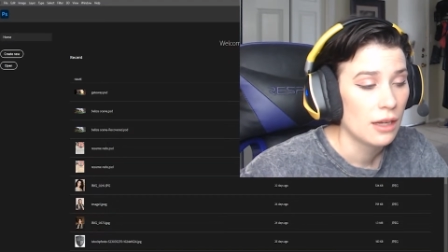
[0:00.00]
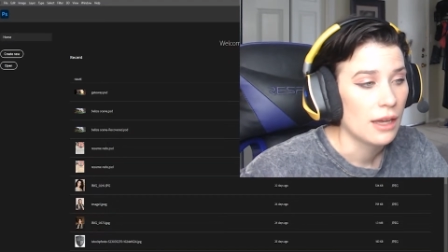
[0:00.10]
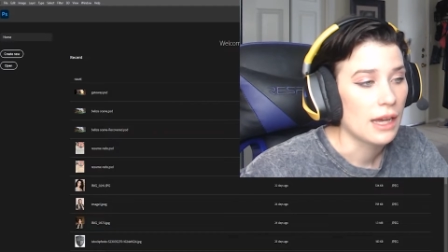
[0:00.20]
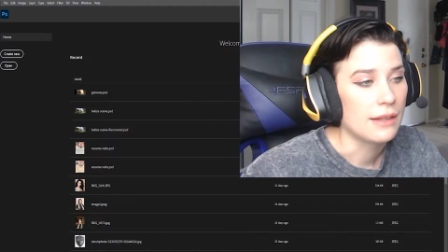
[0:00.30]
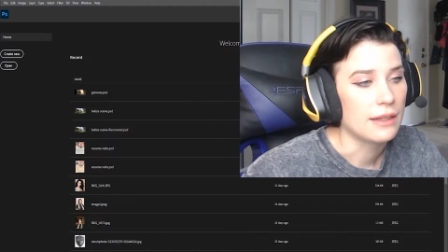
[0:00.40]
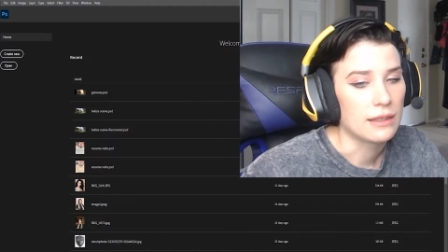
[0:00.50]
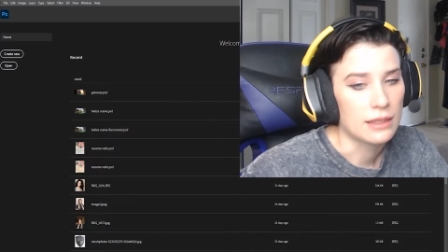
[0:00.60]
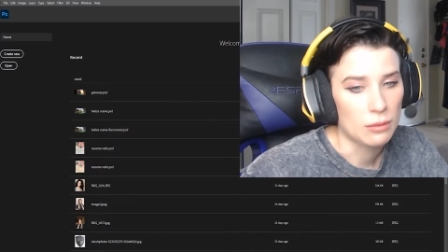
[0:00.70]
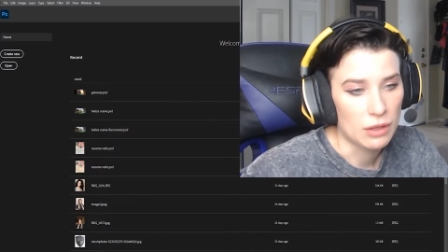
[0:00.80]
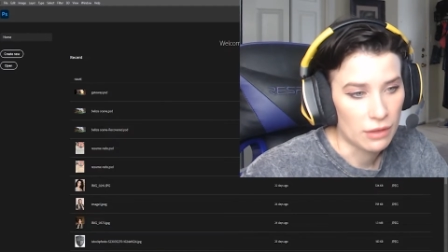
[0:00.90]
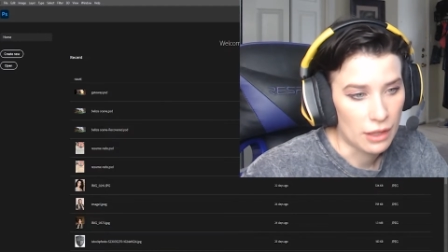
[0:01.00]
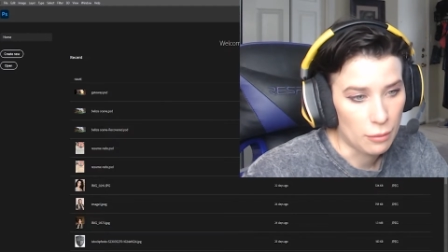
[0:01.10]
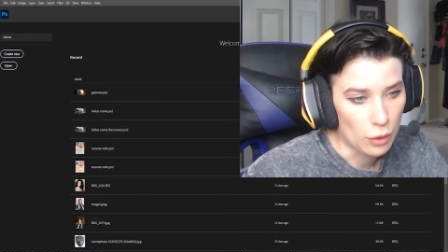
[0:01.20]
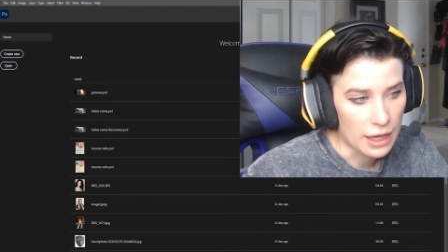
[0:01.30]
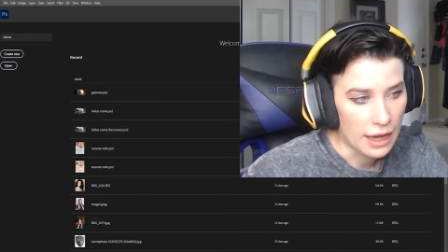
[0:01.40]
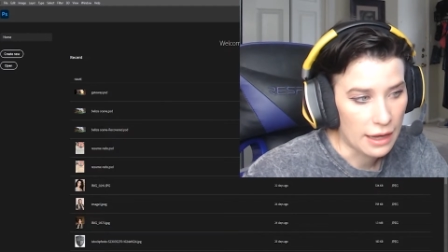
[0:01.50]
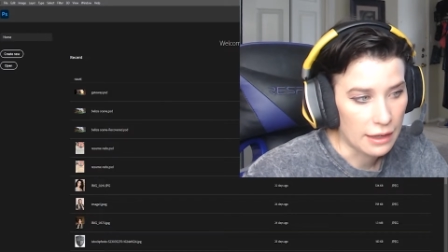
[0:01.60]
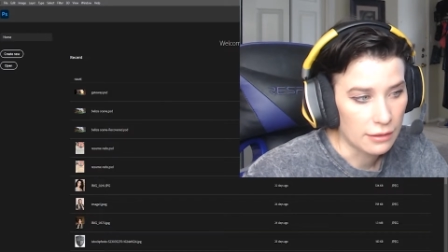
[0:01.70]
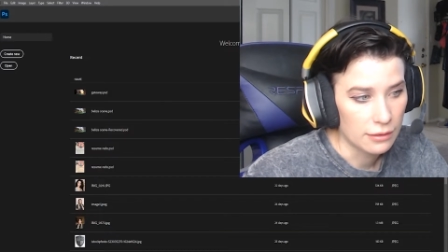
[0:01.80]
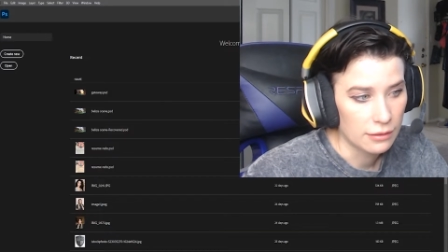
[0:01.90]
and then some of them we
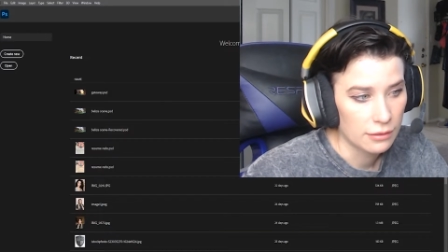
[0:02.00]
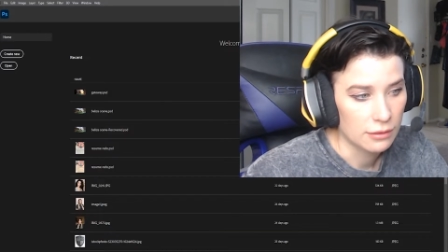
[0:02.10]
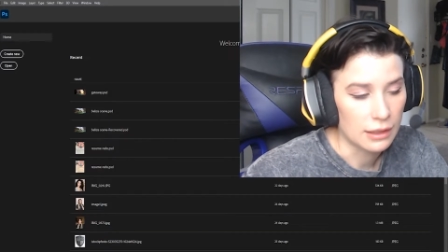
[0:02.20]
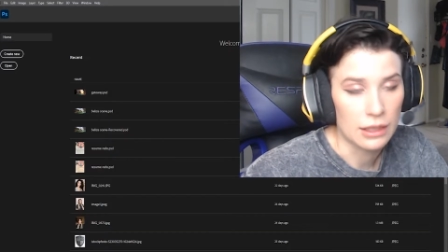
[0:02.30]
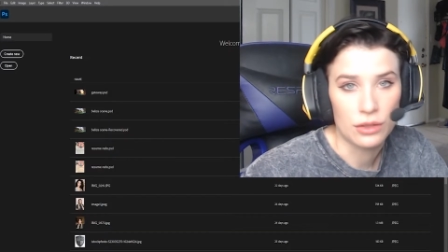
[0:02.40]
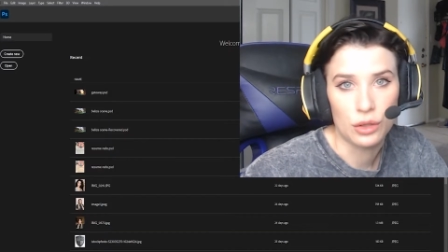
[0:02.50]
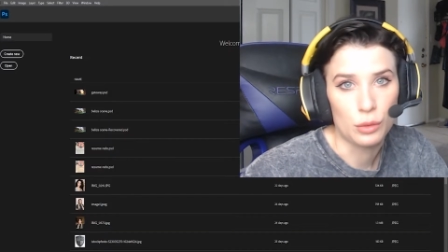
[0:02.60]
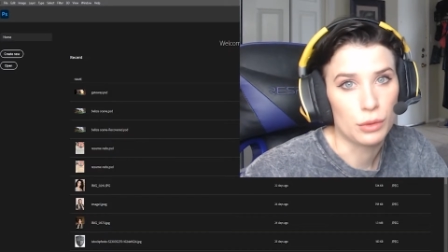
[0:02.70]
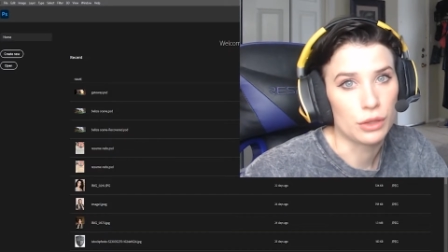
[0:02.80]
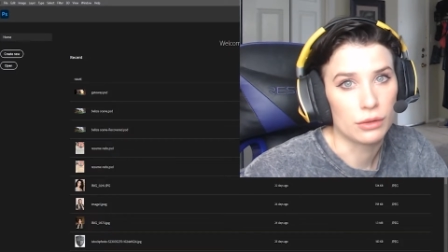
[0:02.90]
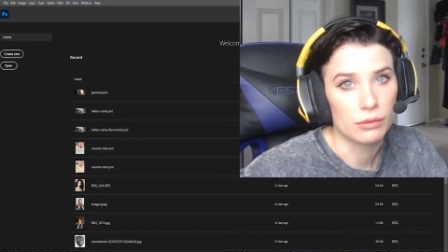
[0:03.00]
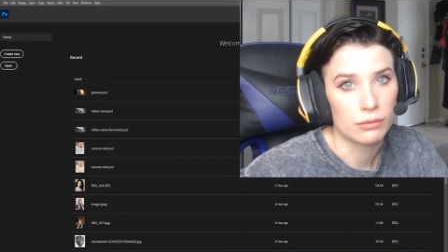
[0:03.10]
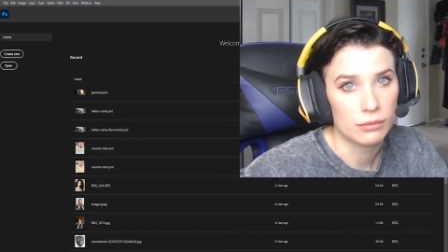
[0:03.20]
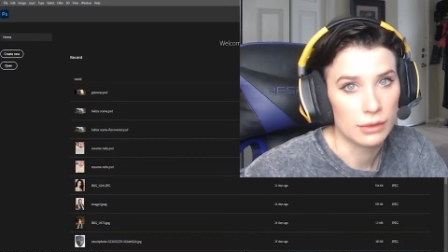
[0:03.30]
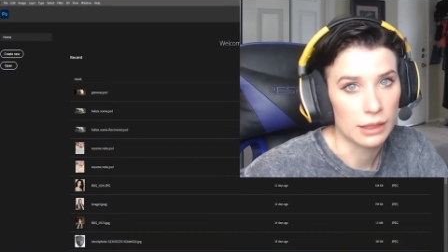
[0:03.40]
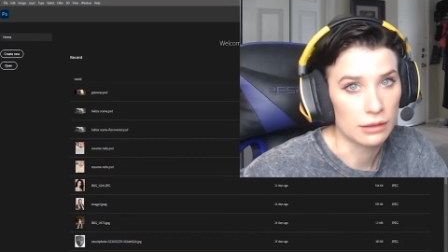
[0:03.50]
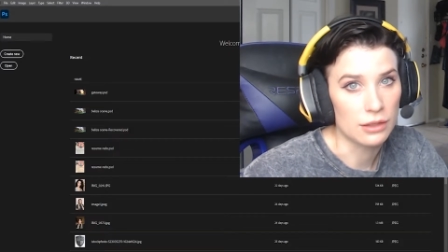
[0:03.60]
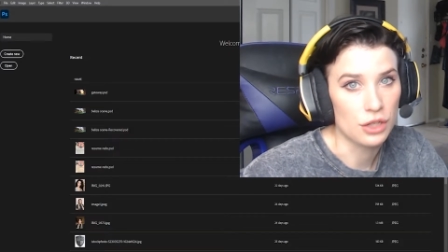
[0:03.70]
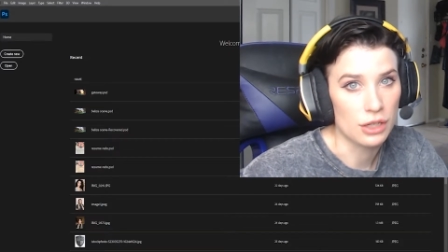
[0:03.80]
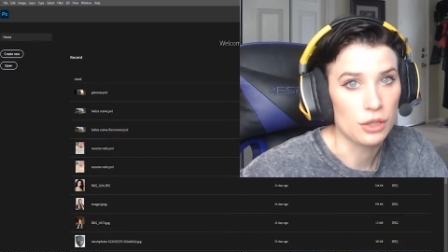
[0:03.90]
had like super, like
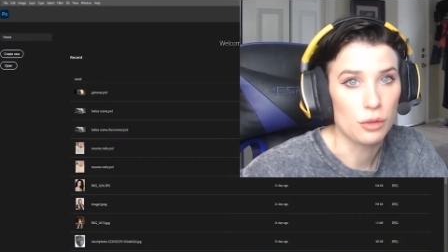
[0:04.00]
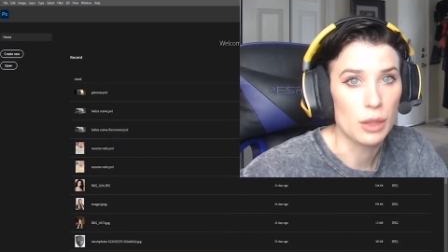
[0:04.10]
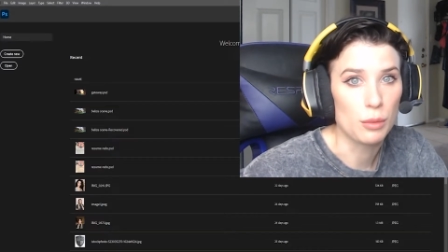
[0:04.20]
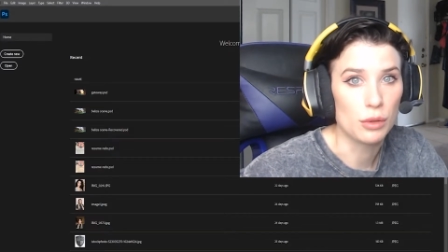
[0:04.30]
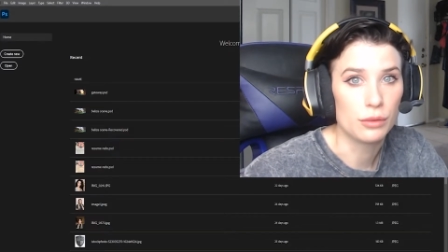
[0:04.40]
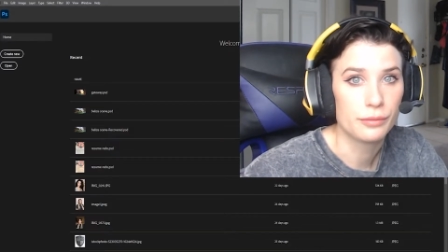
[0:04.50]
legit nude people.